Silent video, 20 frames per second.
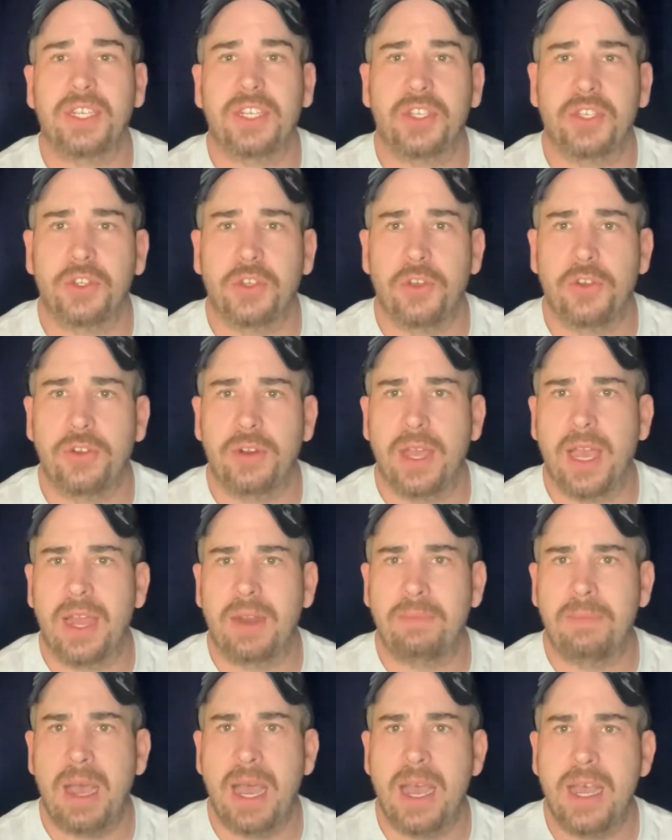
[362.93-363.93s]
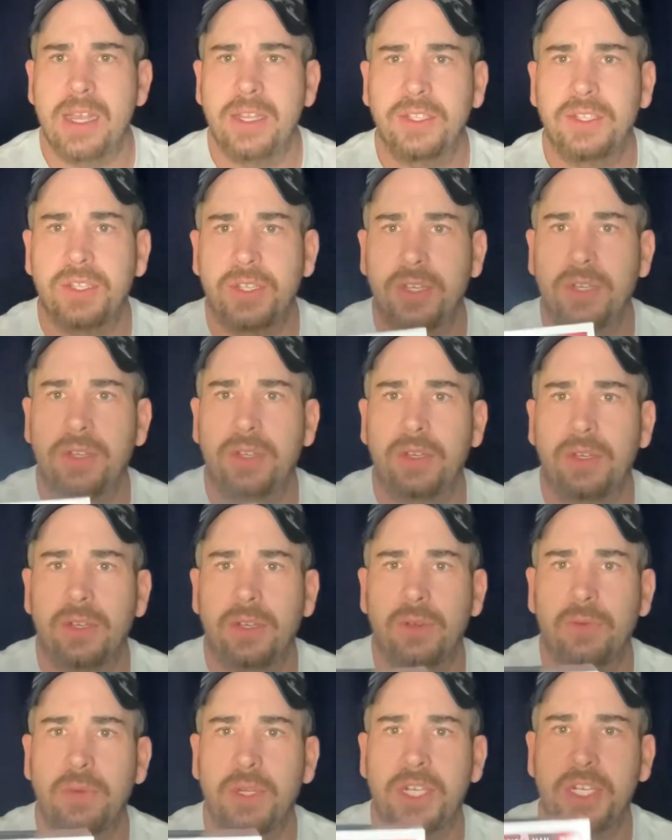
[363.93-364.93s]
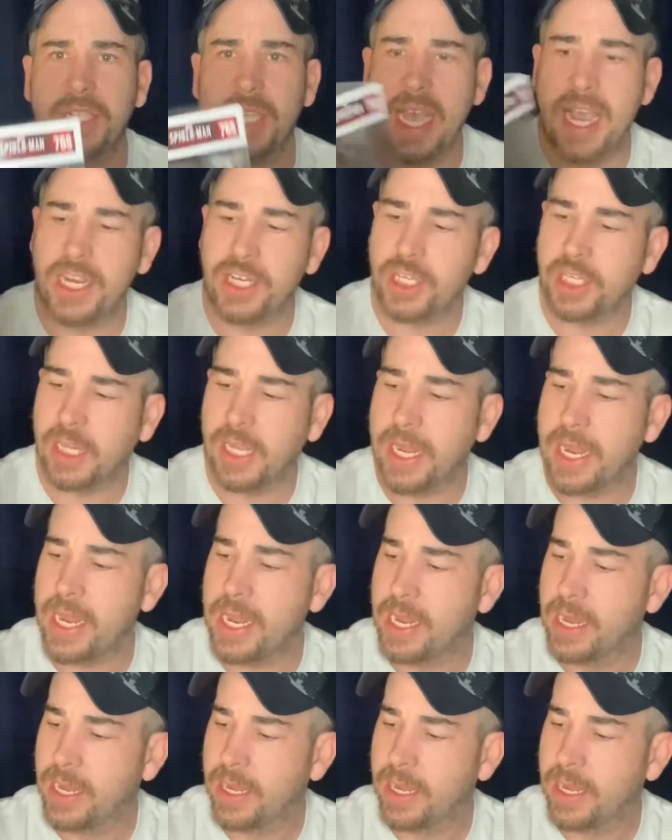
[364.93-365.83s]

Suit Unmasked, which is actually